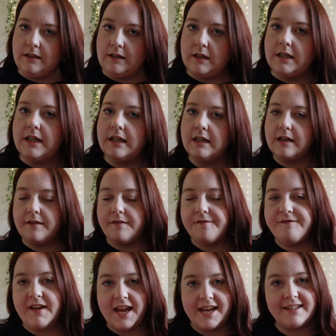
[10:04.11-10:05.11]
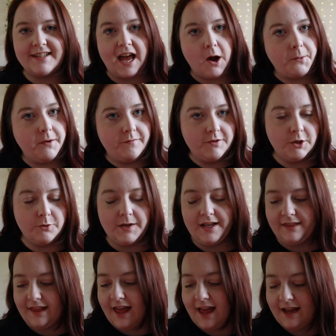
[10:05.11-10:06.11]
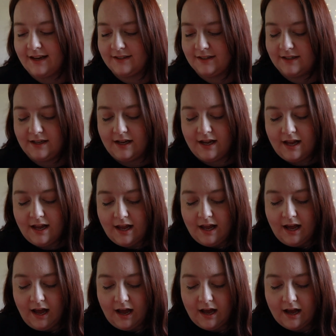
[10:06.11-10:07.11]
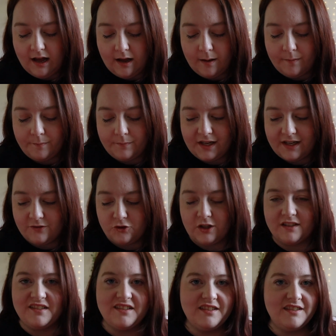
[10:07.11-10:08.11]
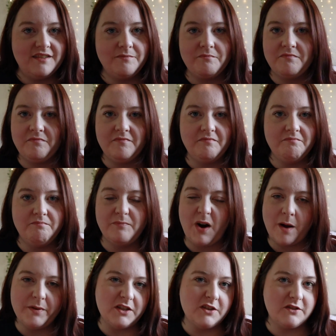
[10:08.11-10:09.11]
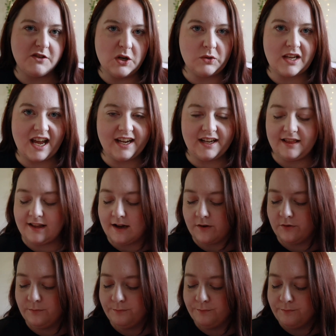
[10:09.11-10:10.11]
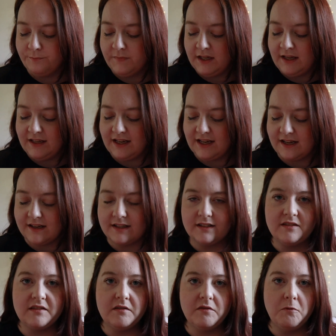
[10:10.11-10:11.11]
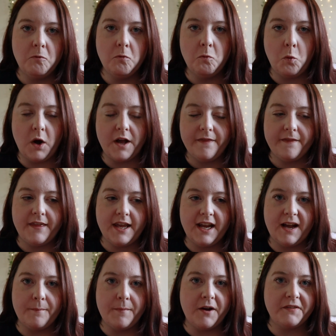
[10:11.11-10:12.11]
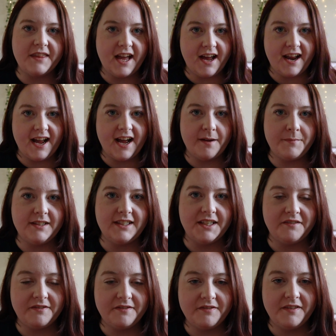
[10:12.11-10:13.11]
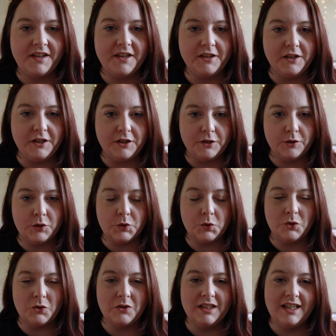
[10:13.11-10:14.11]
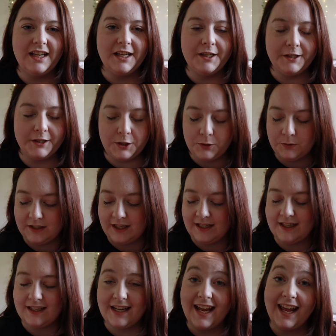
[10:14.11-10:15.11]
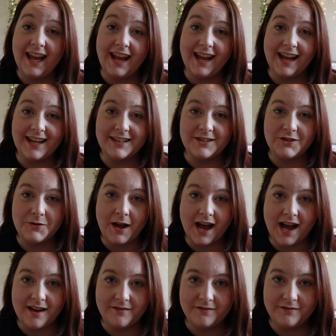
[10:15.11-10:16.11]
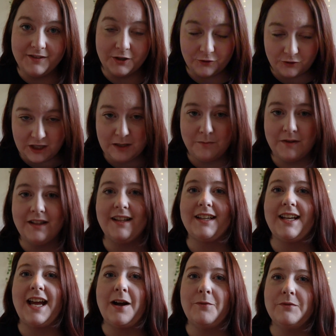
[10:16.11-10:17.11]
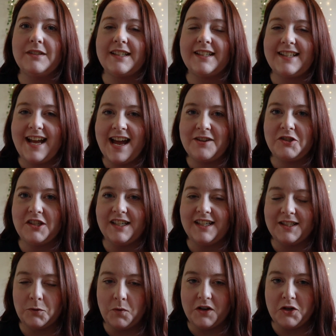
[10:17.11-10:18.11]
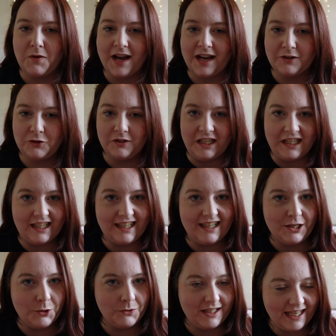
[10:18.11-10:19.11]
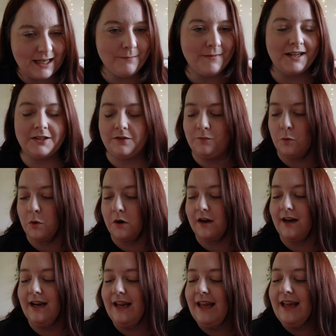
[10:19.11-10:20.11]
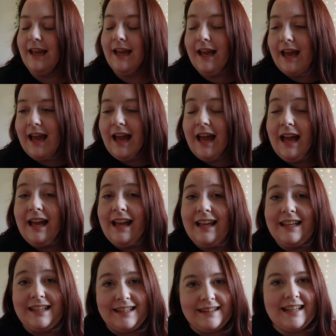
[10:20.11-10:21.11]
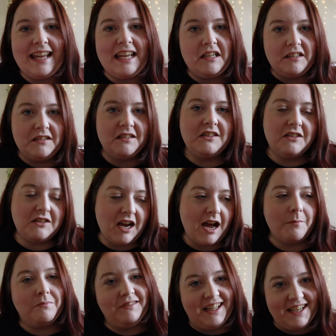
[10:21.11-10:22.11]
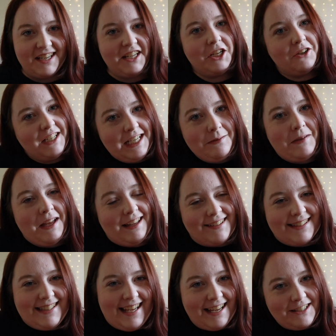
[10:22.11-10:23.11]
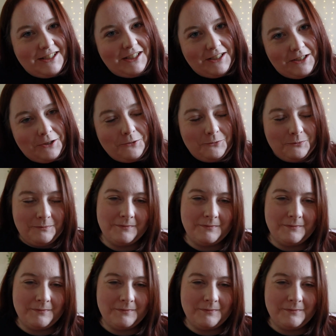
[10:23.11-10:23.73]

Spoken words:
gonna phase out of doing that and probably just use iCloud, because one thing about that app is if you use it and you have your Gmail account attached and it's one you actually use emails for, it'll stop letting your emails get to you.